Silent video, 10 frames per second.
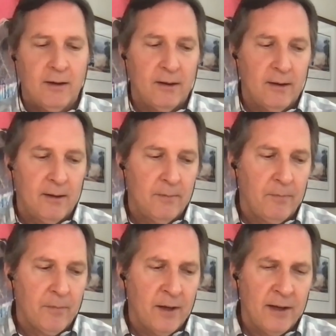Um,
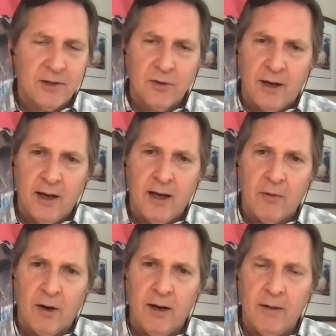and that's okay,
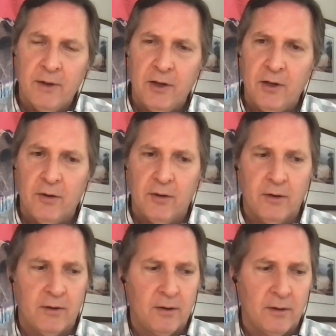right? I mean, the,
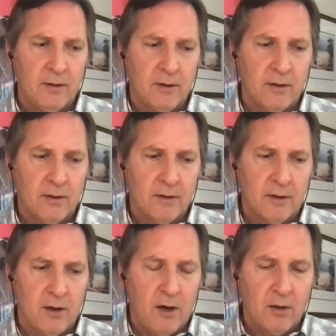the, the, the, the
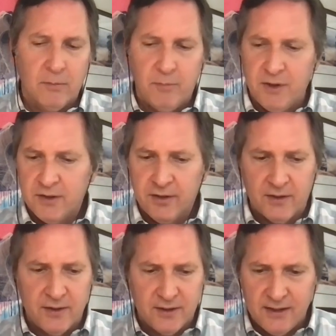cart
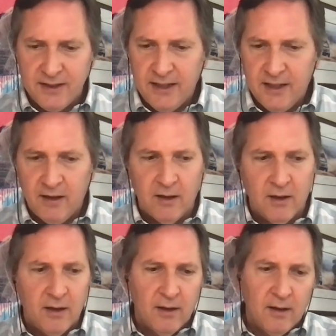business has seen
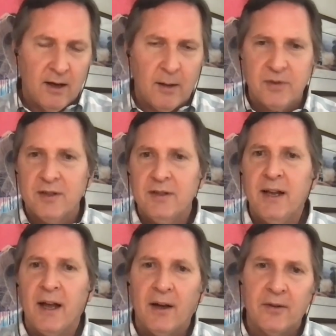ups and
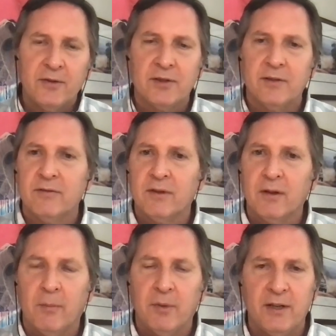downs of
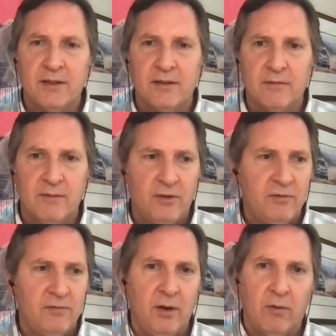companies,
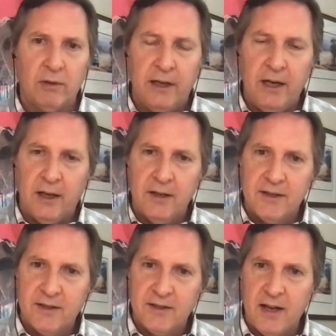you know, leaning
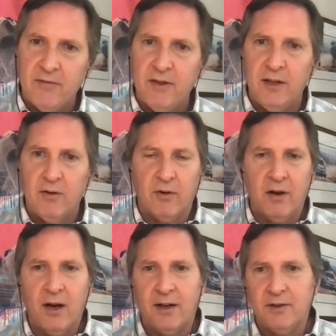into safety or
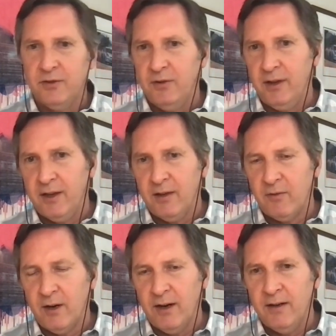not doing it
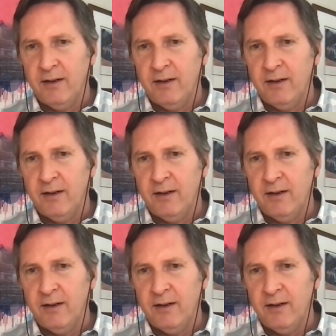right.